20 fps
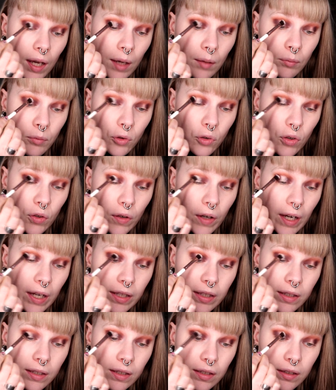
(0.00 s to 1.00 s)
I'm
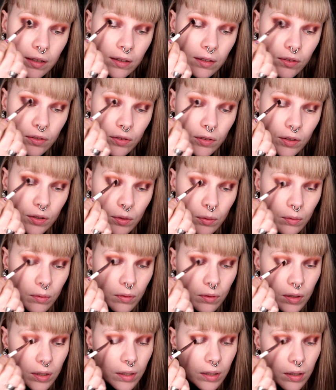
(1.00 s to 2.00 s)
trying
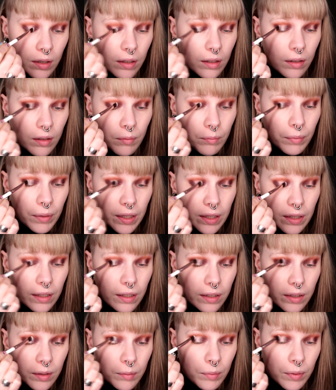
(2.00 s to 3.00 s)
to be a
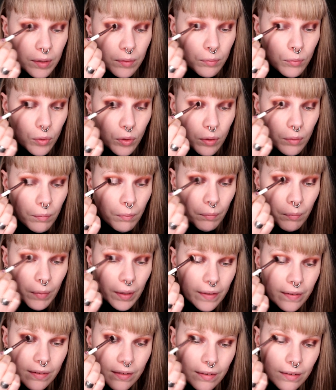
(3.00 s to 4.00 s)
little bit more
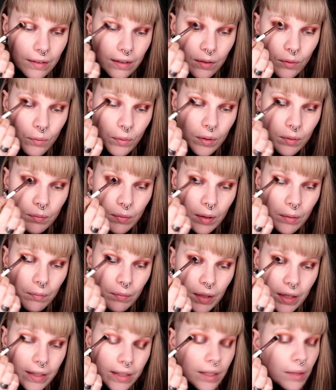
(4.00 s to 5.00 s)
messy with my
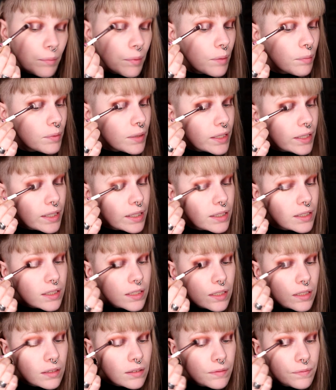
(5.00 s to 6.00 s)
makeup
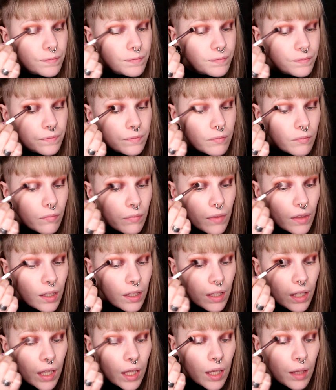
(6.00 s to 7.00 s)
application.
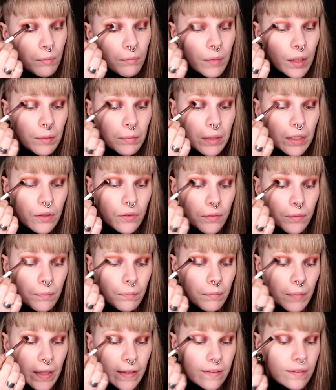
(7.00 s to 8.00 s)
Maybe not
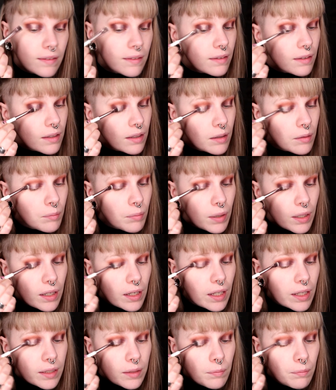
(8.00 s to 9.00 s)
messy, but
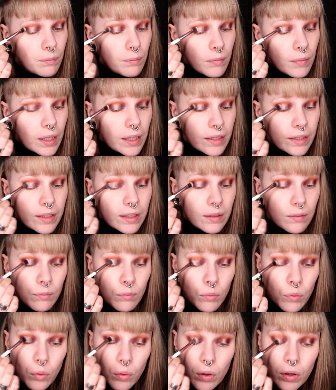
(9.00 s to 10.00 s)
like make it
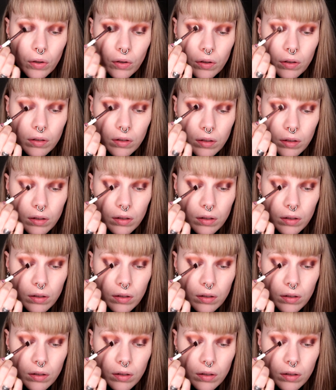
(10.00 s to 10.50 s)
more...